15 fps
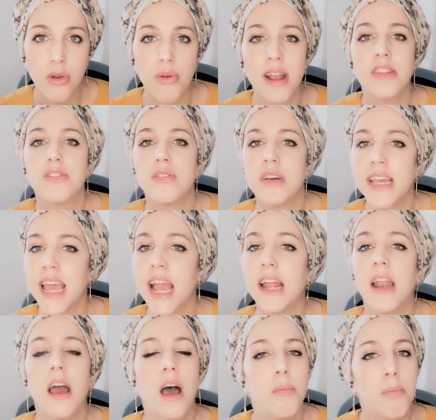So again, a
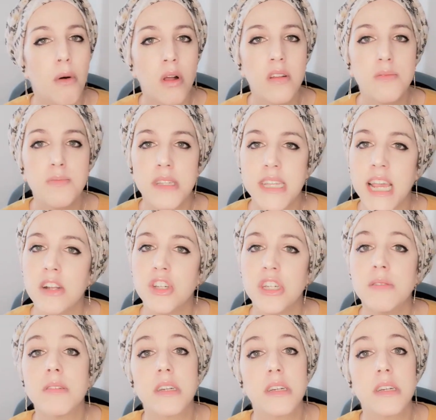bowl of potato chips can be